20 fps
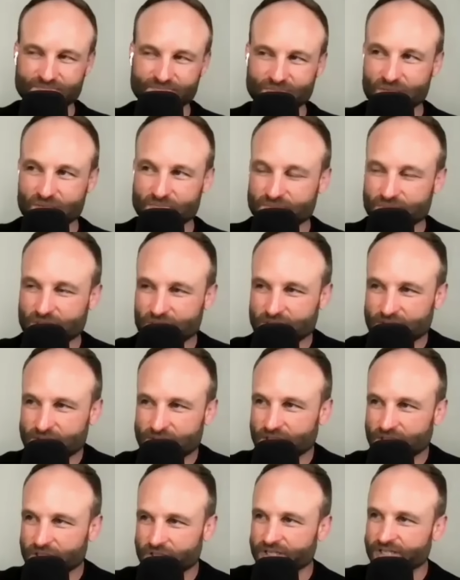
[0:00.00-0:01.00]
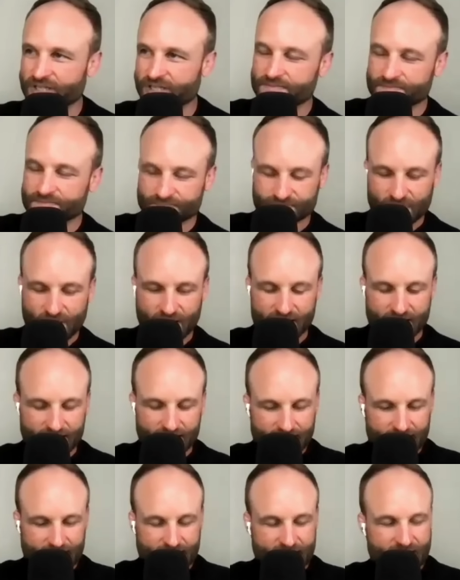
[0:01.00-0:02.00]
Yep. Agreed.
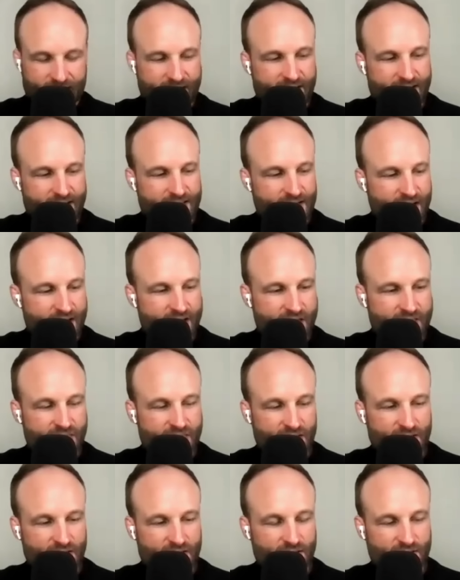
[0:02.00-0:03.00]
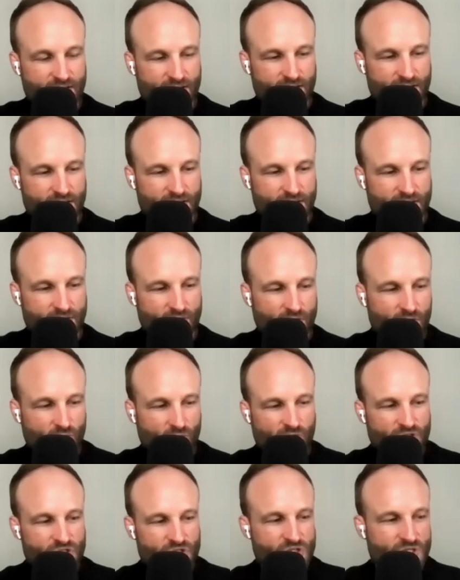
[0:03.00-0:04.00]
And I think
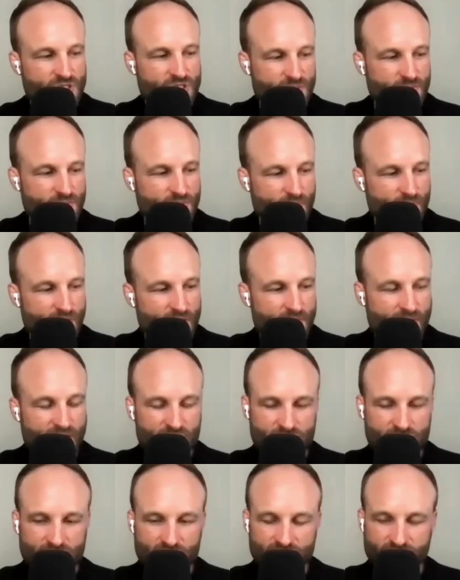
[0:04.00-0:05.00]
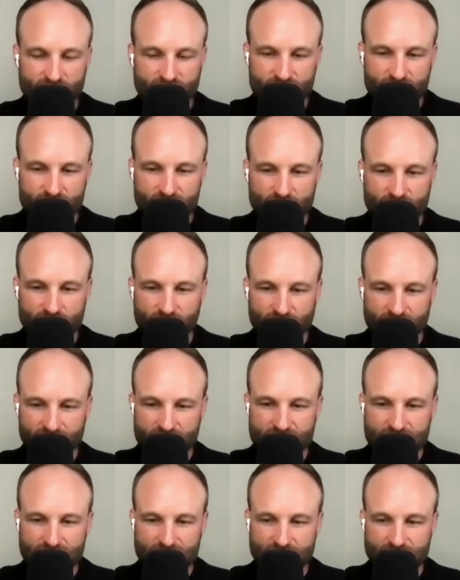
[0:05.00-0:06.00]
what you just made mention of there too, like the
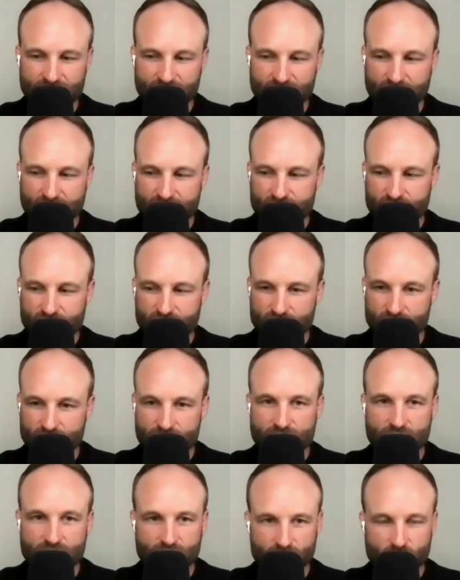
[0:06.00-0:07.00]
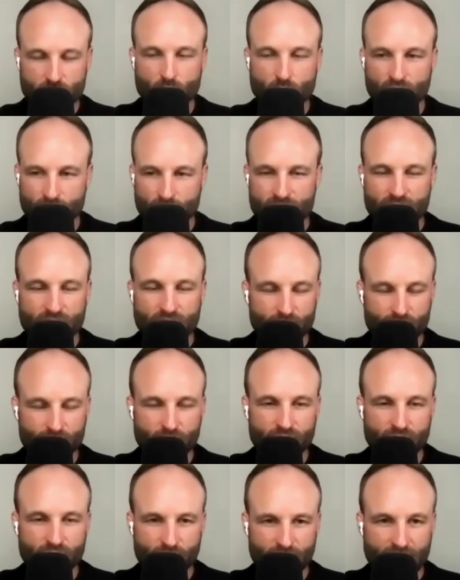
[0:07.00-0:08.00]
delineation is do you want to be on the
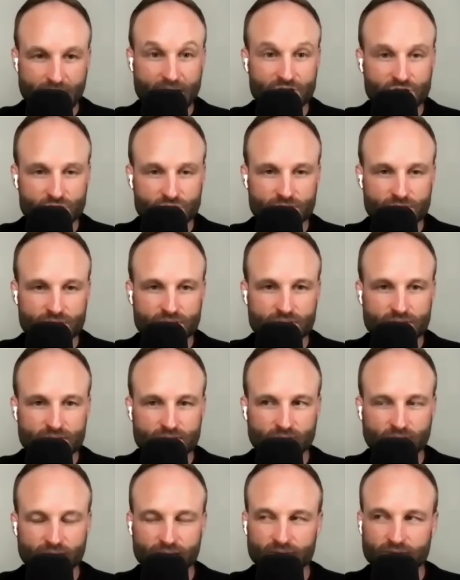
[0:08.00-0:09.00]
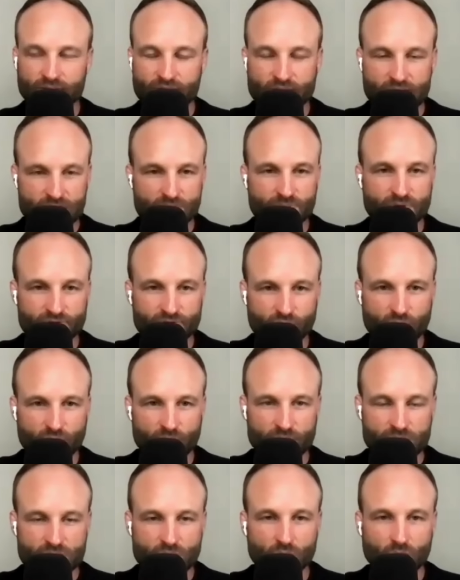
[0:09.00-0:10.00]
podium at nationals? Right. That's a
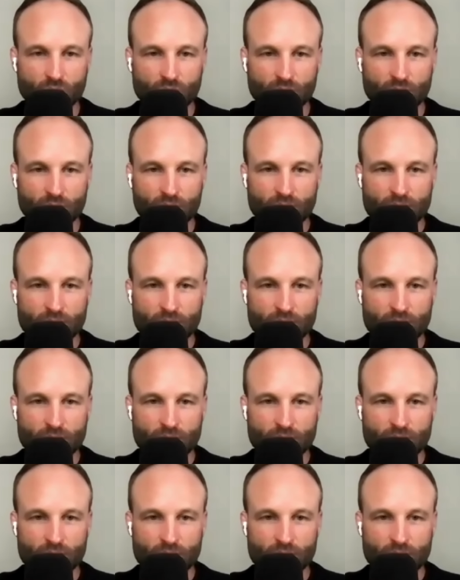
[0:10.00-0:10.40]
performance goal